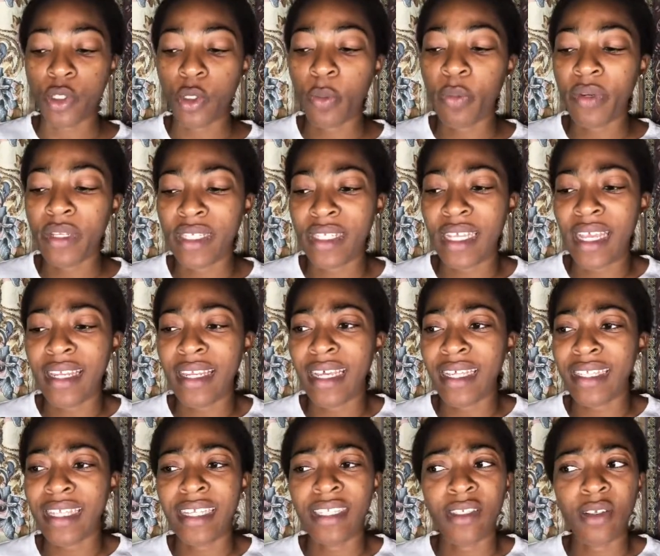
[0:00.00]
So Prince said
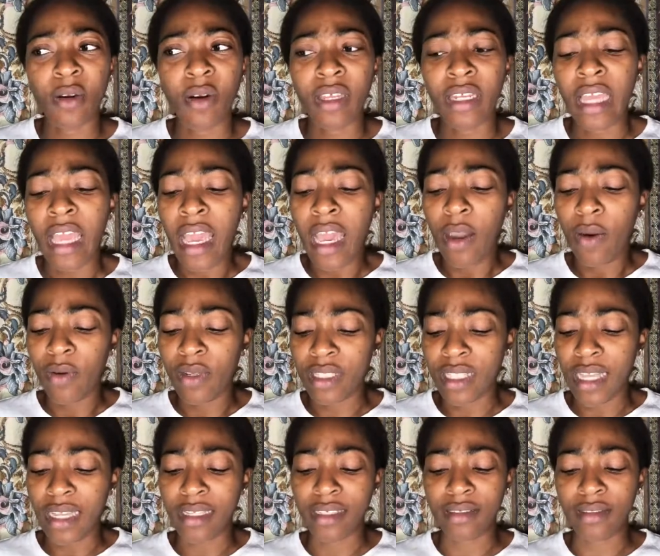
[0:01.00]
that, and someone was
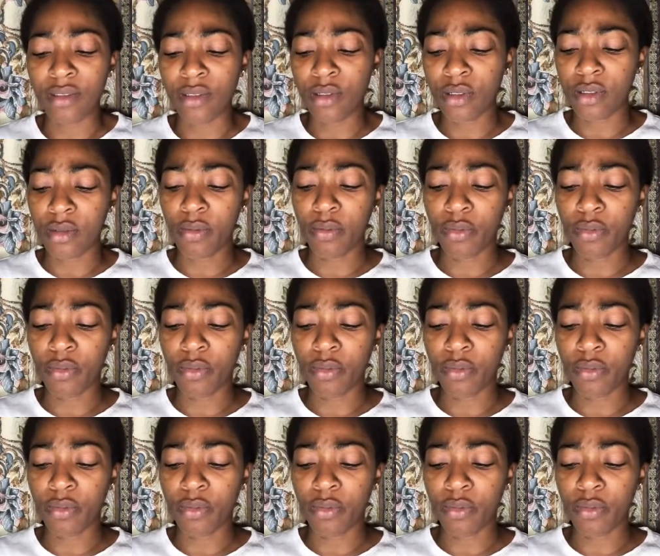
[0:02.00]
like, look,